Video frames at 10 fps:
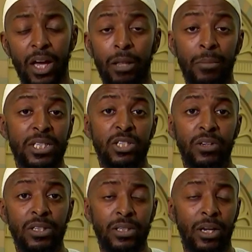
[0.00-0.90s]
The Messenger of
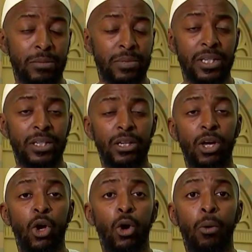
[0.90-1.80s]
Allah sallallahu alayhi wa sallam said,
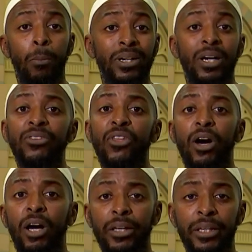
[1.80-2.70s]
"Man
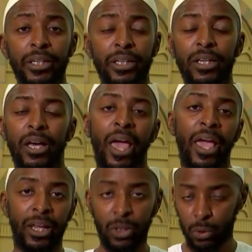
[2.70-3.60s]
ata'ani
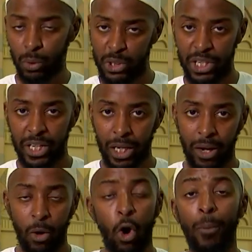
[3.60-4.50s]
yadkhulu al-jannah,
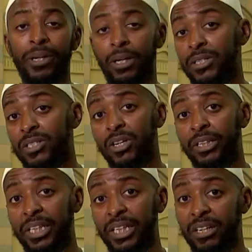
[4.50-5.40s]
wa man
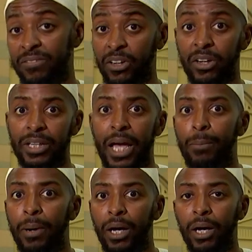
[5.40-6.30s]
asani faqad
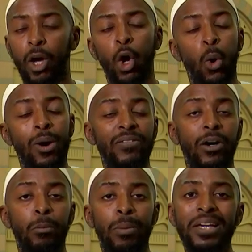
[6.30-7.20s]
aba." Whoever
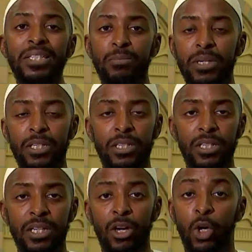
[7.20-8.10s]
obeys me,
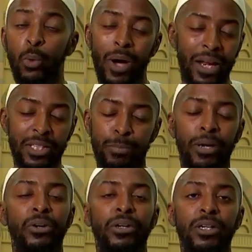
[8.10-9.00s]
who will enter
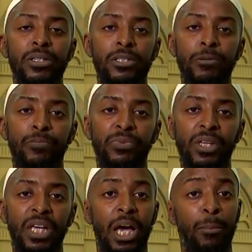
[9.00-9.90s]
paradise.
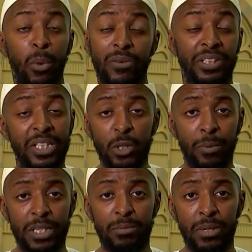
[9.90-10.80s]
But whoever
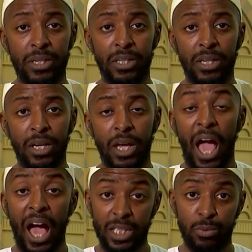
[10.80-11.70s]
disobeys me
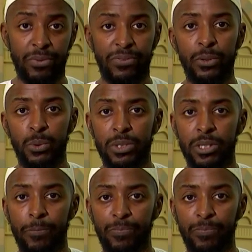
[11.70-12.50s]
has refused.